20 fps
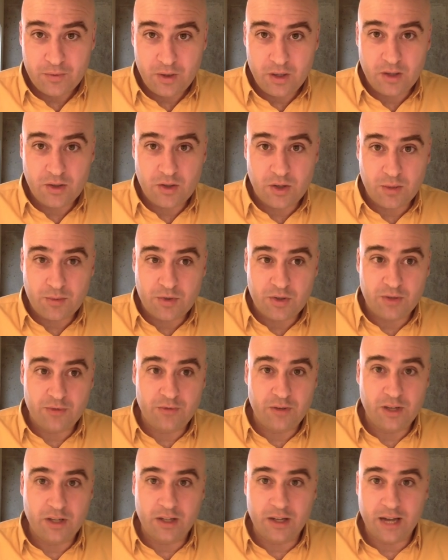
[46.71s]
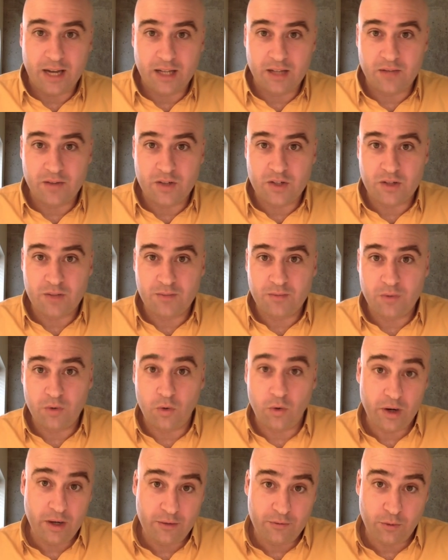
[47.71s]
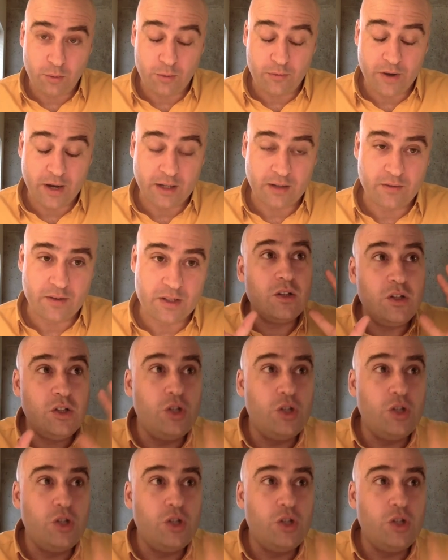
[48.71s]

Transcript: in terms of vegan activism or any form of activism.